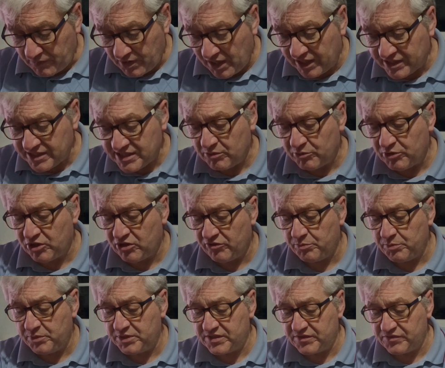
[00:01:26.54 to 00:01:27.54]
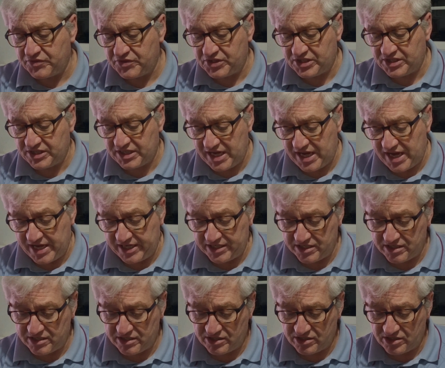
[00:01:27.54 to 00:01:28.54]
That's what the governments have said.
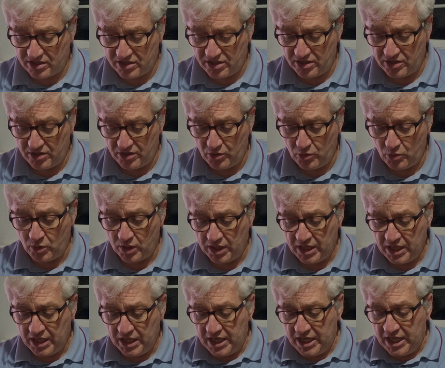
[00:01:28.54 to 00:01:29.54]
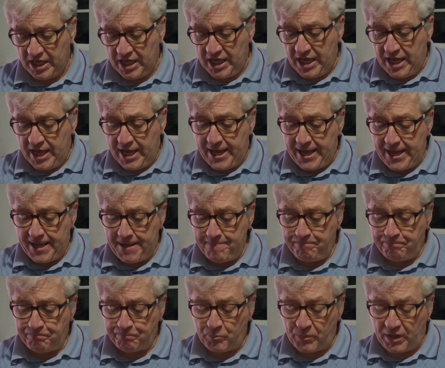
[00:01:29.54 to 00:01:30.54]
So,
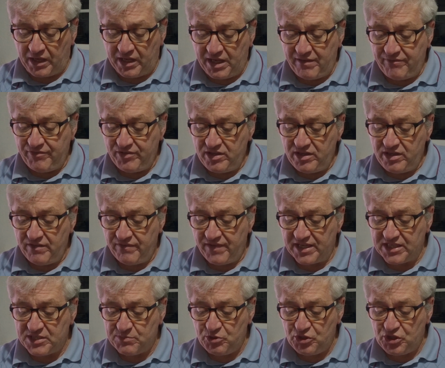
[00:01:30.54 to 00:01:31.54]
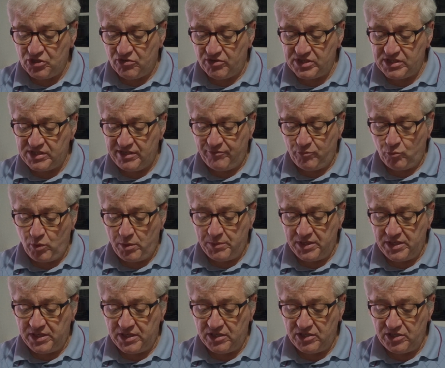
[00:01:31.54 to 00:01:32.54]
given the vast majority of
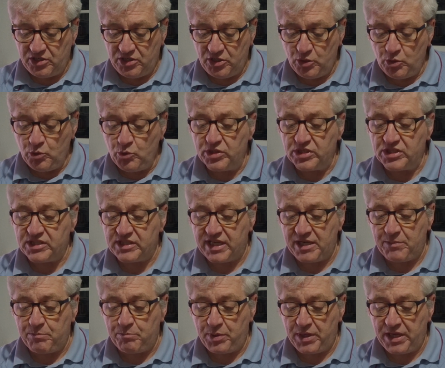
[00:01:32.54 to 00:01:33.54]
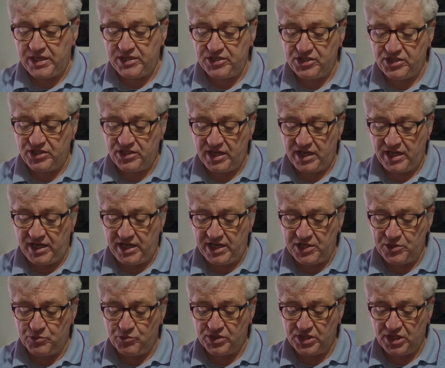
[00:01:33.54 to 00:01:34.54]
women knew the state pension
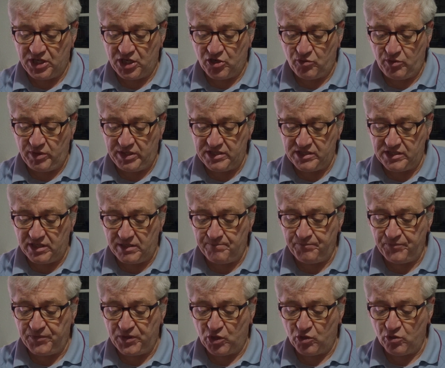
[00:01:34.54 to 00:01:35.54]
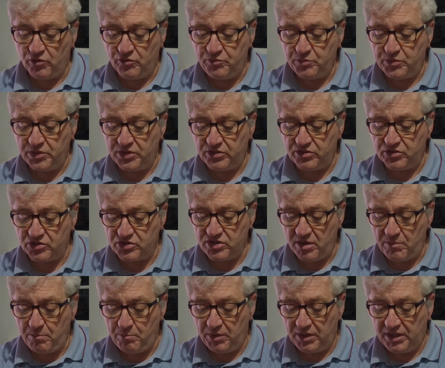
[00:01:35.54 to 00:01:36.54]
age was increasing, the government does
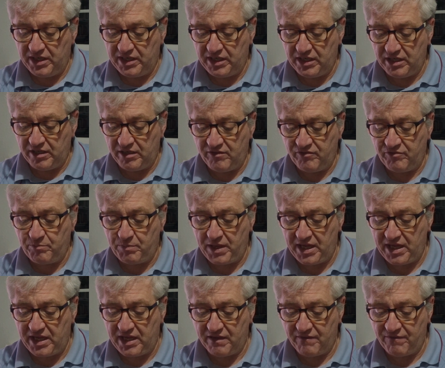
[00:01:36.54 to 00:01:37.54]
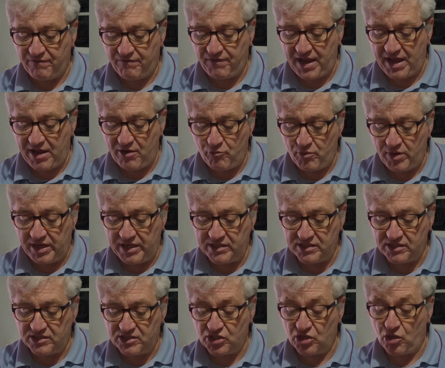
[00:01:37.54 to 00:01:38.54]
not believe paying a flat rate
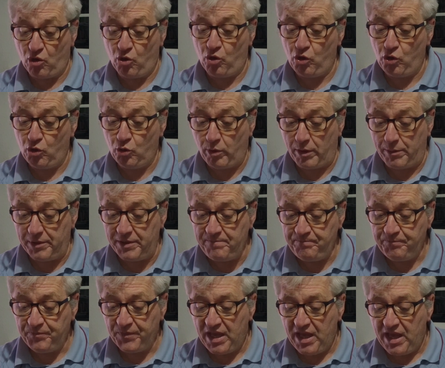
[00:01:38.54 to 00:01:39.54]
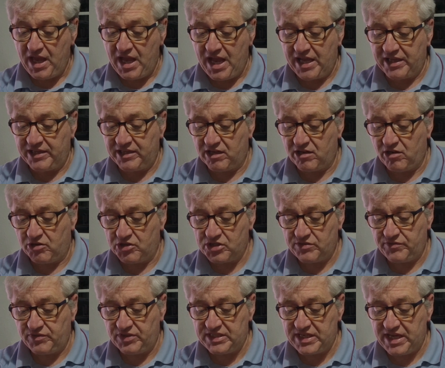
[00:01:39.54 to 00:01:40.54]
to all women at the cost
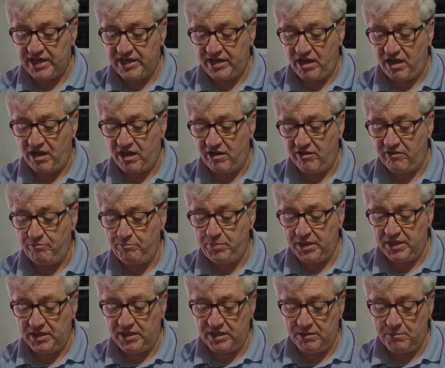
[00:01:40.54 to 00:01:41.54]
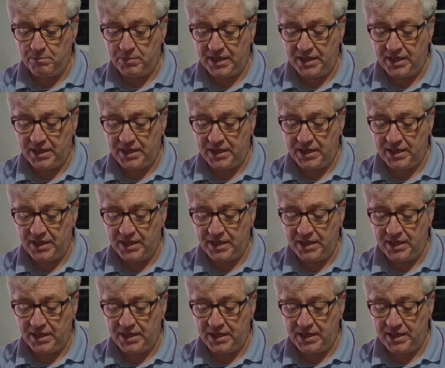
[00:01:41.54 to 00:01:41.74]
of a £10.5 billion